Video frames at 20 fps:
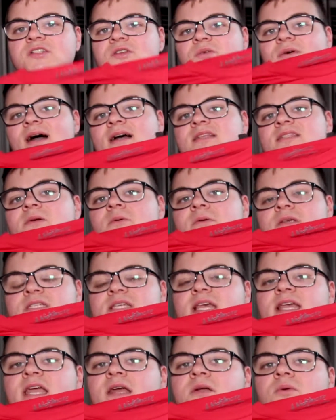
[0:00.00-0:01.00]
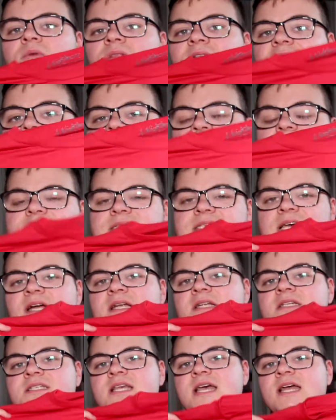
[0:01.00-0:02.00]
So as I was saying, like the
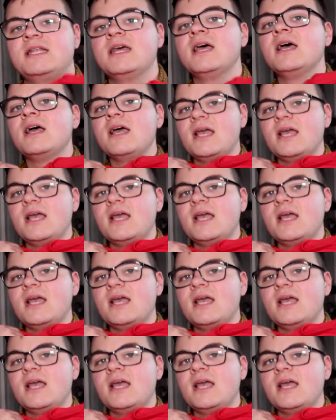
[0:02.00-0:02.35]
designer said,